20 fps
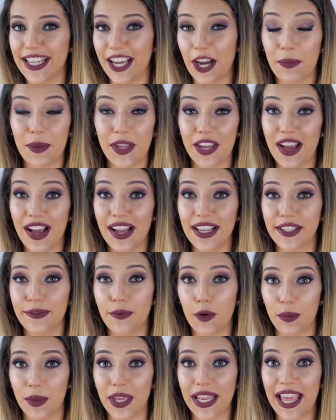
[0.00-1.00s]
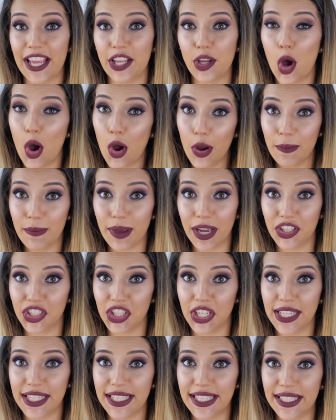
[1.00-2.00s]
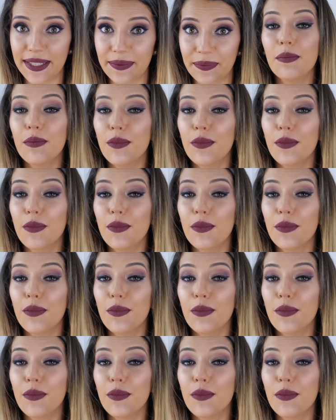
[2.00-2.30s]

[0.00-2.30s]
to help you guys formulate your own budgets.